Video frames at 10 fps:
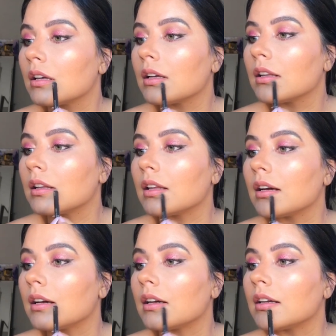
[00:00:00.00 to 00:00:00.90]
and
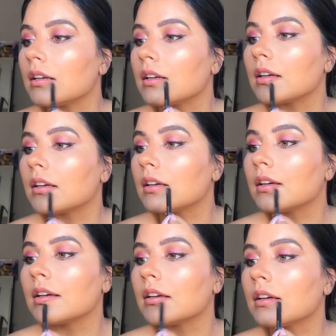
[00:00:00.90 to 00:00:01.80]
line
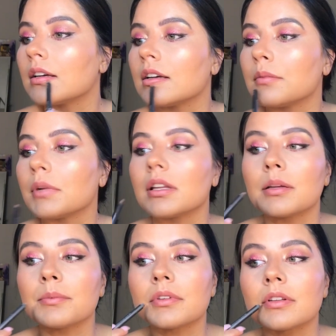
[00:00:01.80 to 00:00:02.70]
my
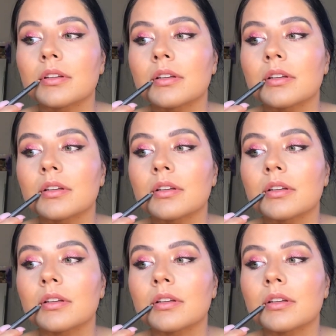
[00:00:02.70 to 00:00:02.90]
lips.